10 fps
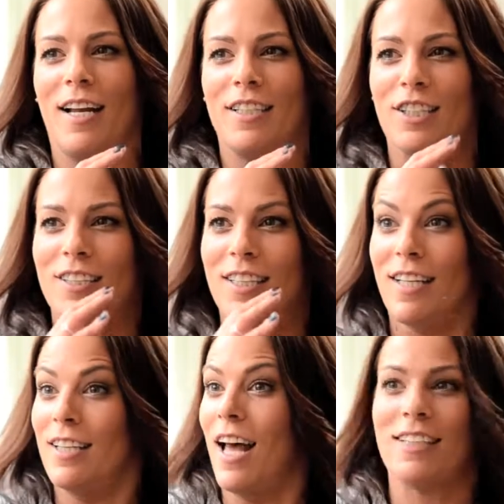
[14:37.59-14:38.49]
it's just
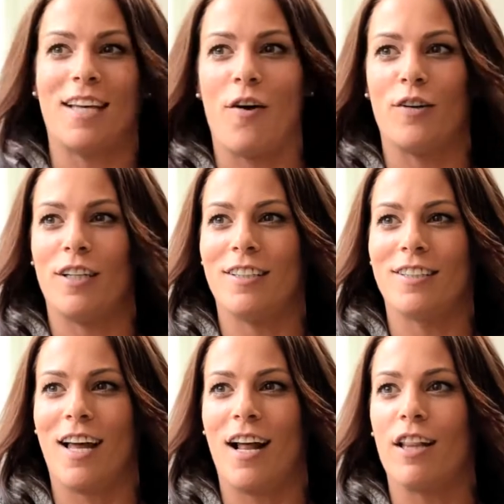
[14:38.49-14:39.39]
that's how it
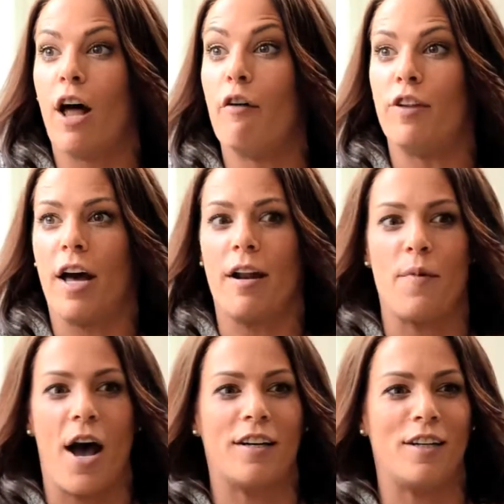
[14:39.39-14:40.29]
is. And I love that
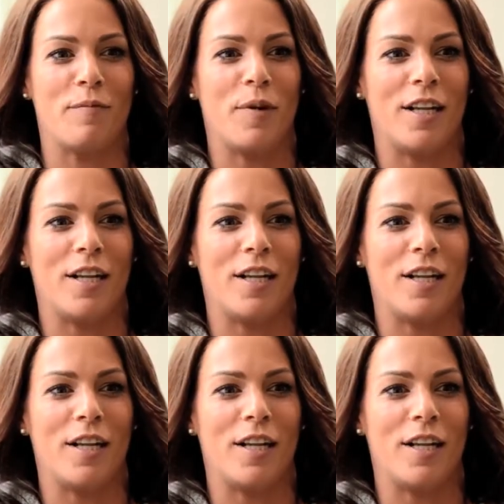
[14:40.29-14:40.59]
about him.